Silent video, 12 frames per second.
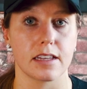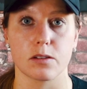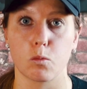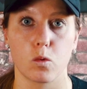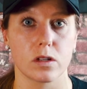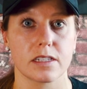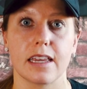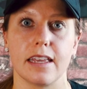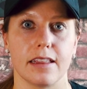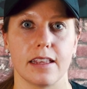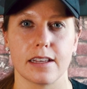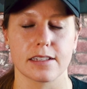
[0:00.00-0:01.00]
than what's
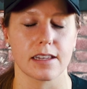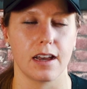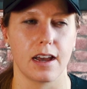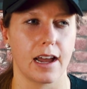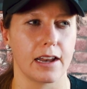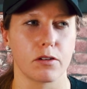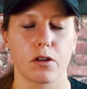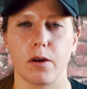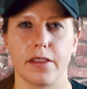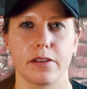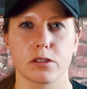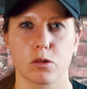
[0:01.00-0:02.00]
in this. I don't know
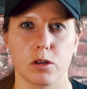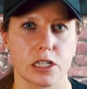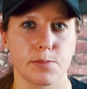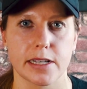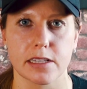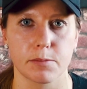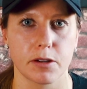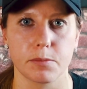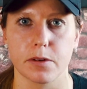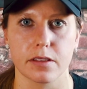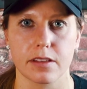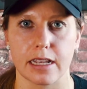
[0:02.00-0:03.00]
why that was a question by someone,
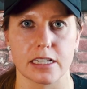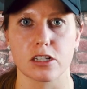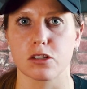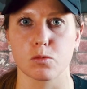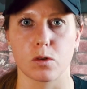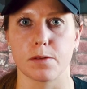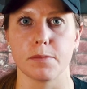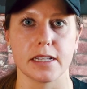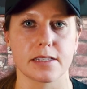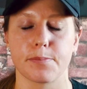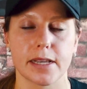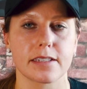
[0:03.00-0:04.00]
but that's just what it
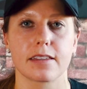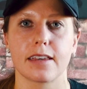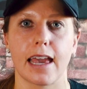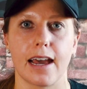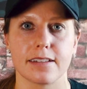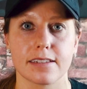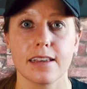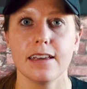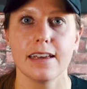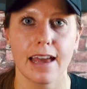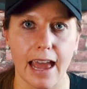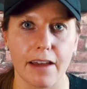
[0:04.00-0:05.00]
means. It basically has
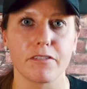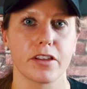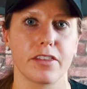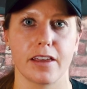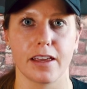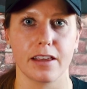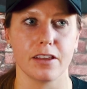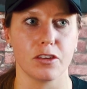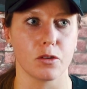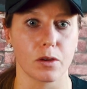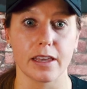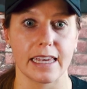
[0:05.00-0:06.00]
everything
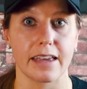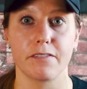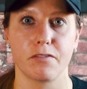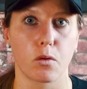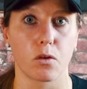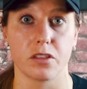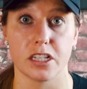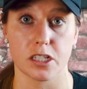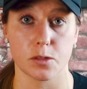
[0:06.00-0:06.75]
you can get for the